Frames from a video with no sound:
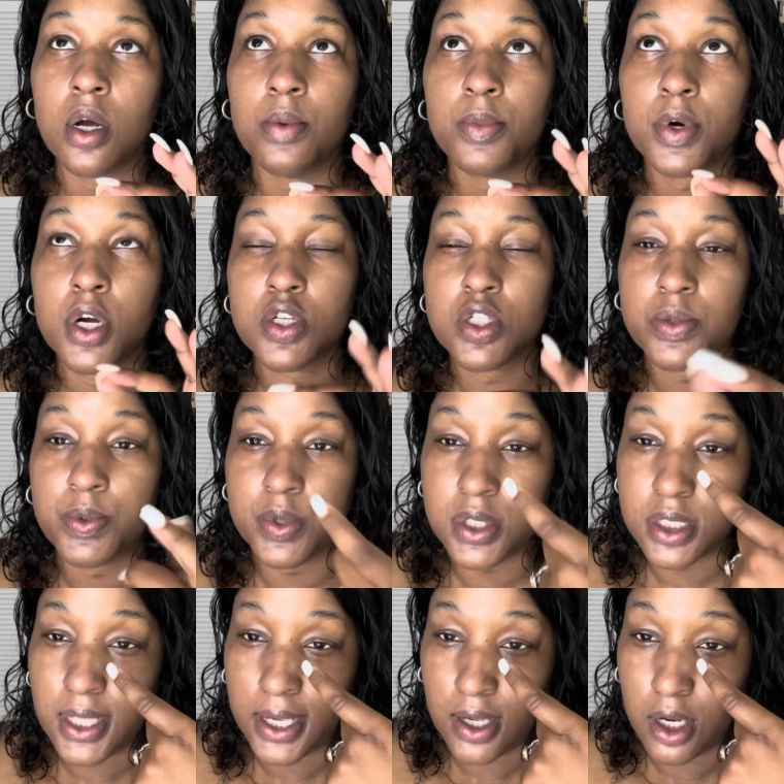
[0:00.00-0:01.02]
contributed.
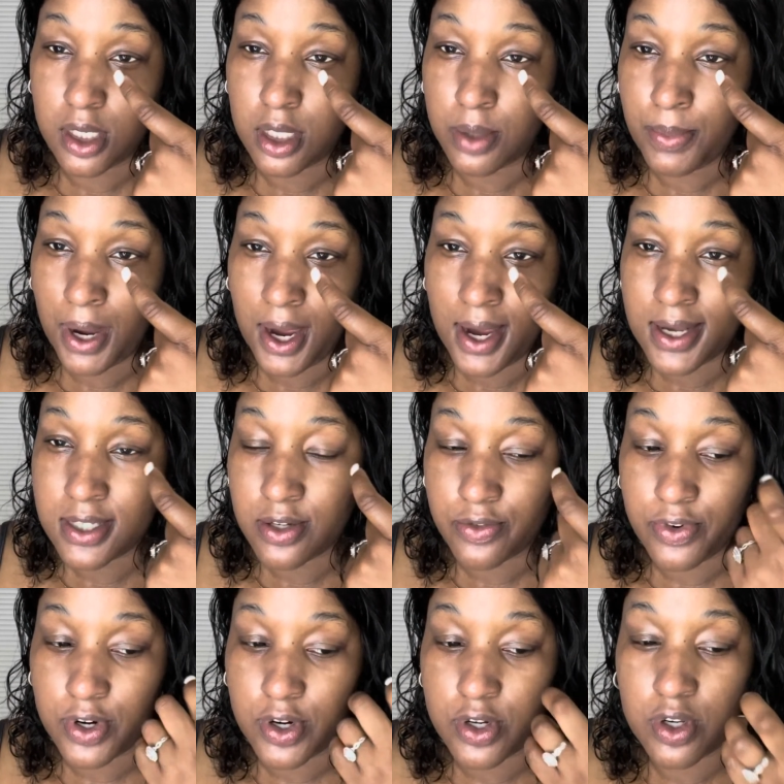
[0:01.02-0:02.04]
It's like under my eyes are
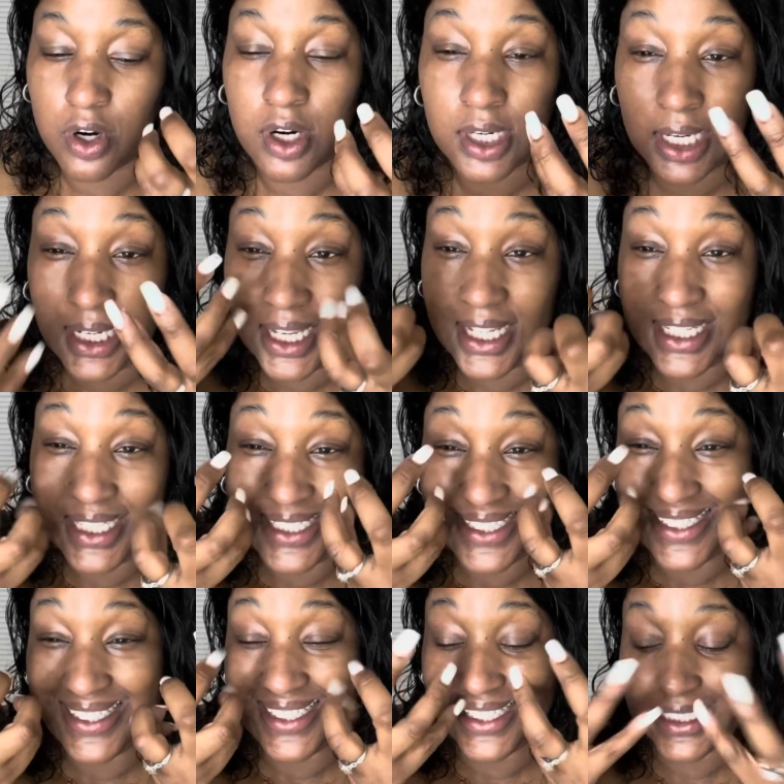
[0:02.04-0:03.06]
very dark and I
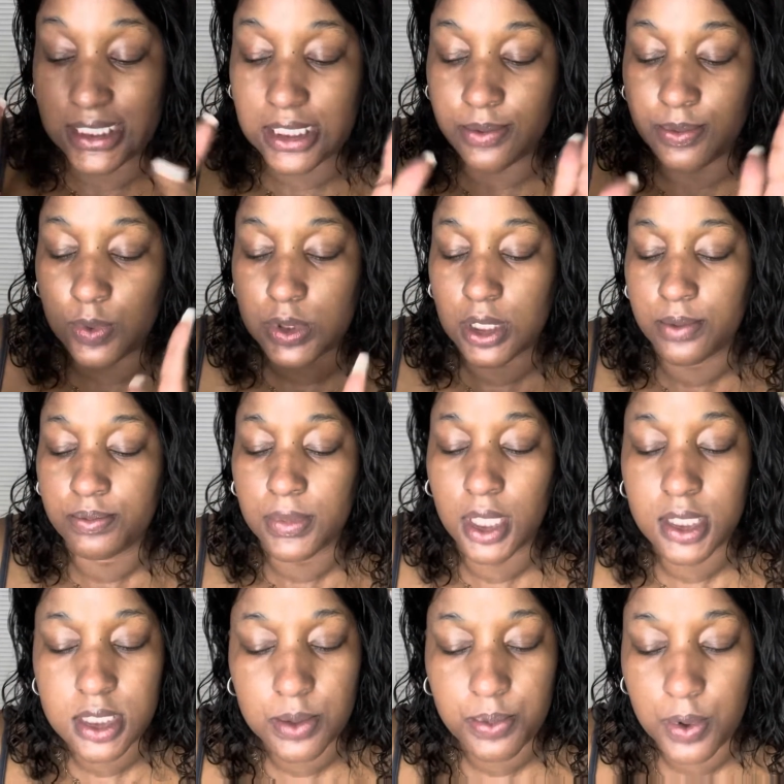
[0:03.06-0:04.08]
itch them, which I'm
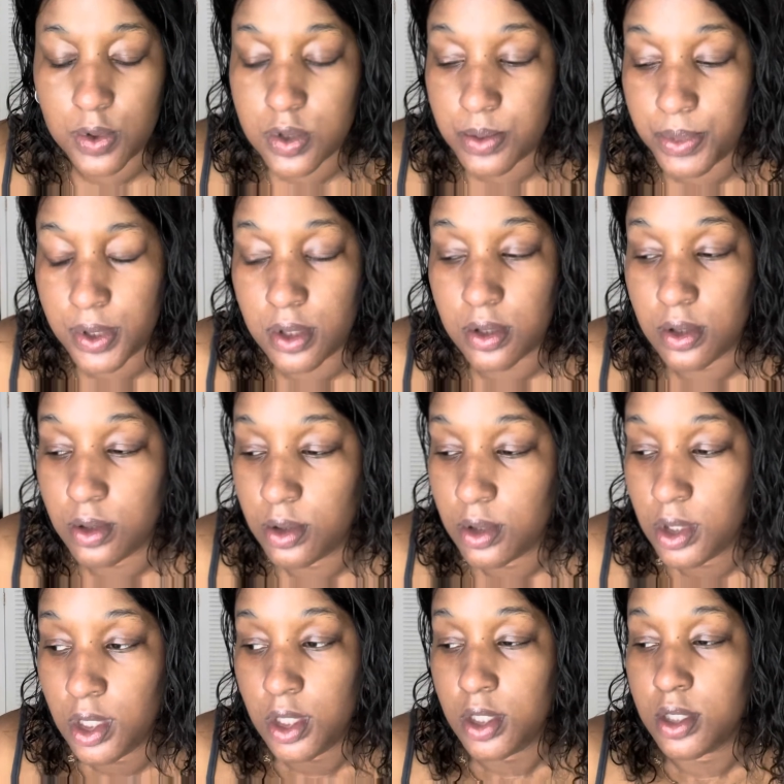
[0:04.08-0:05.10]
not supposed to, but
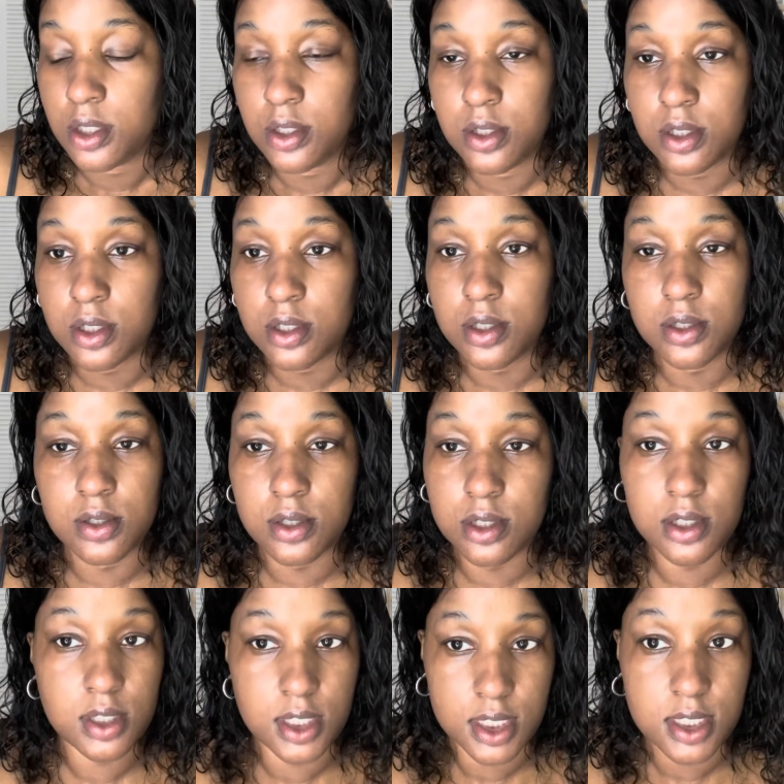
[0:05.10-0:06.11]

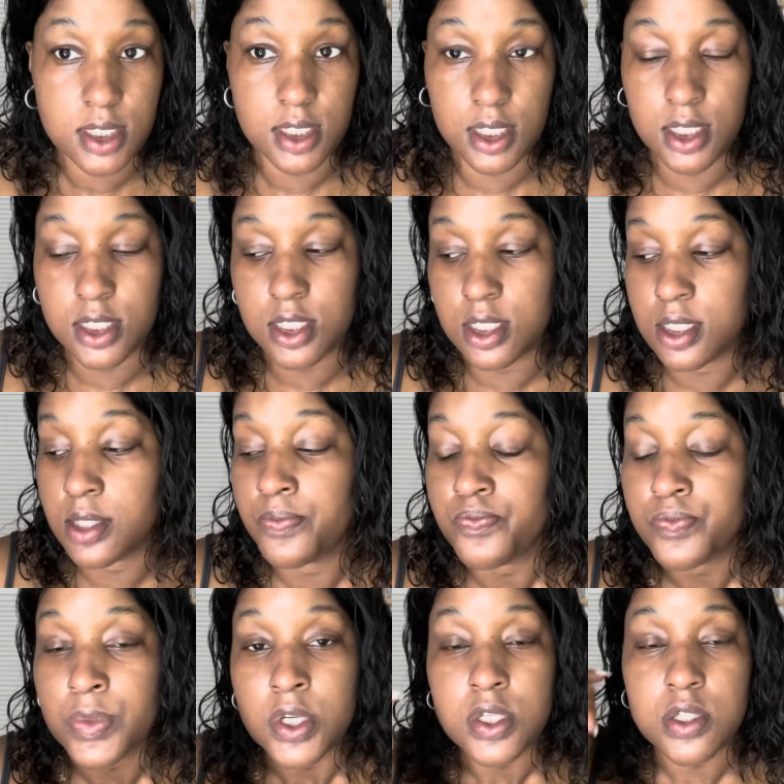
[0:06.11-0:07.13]
goodness, it itches.
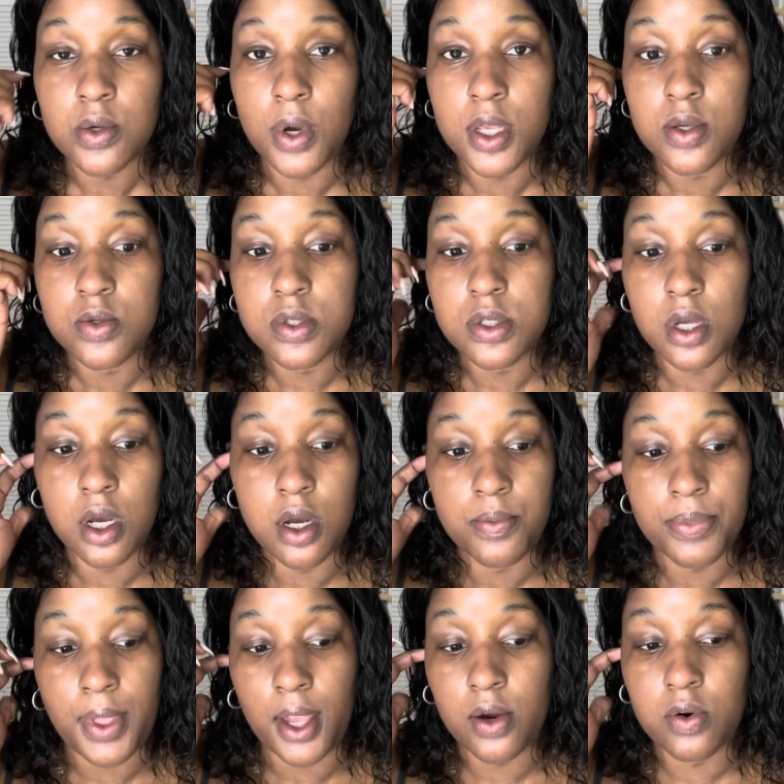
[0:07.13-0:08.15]
So I use
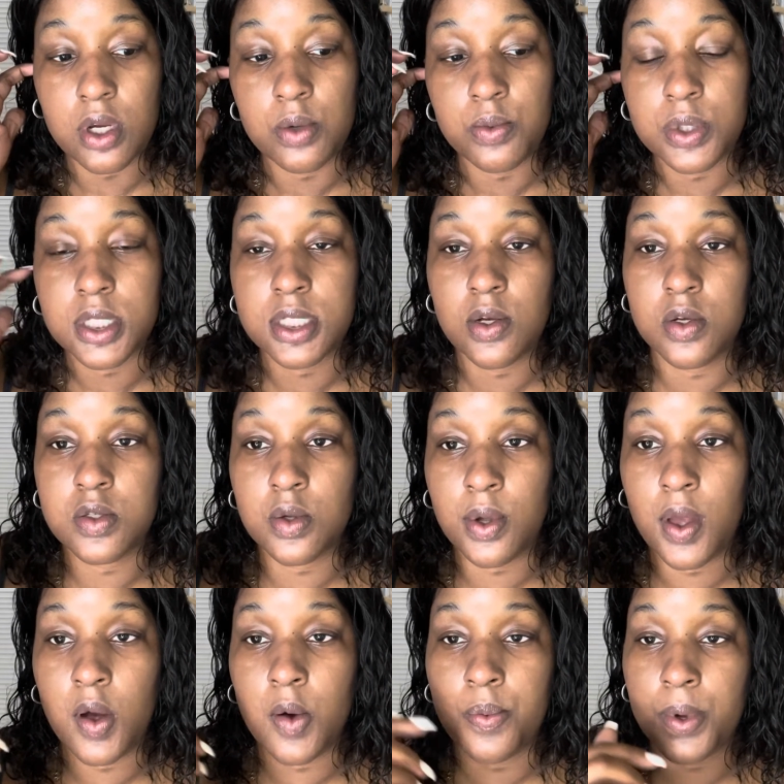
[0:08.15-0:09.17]
that cream, which is also
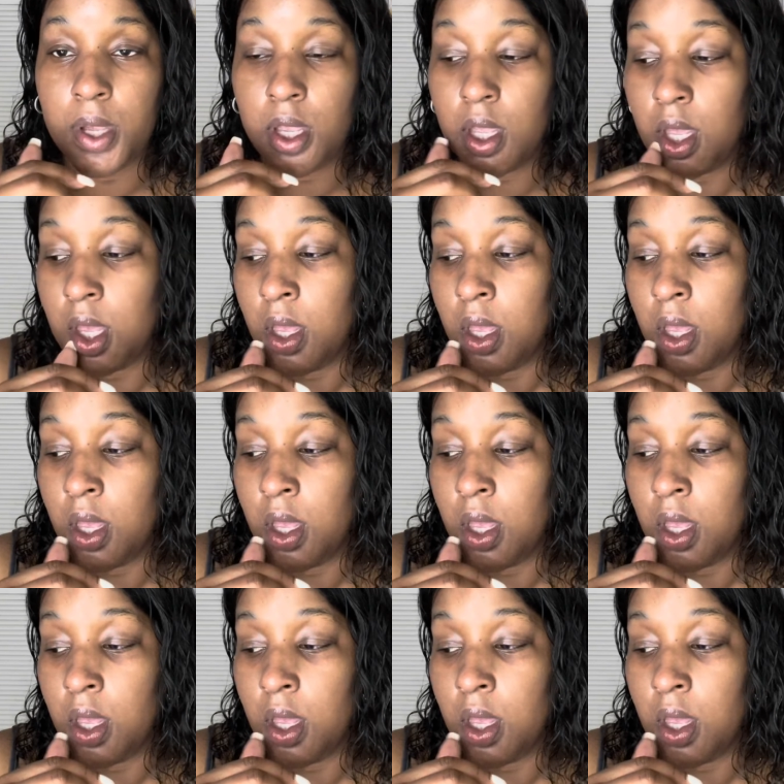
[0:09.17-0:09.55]
helping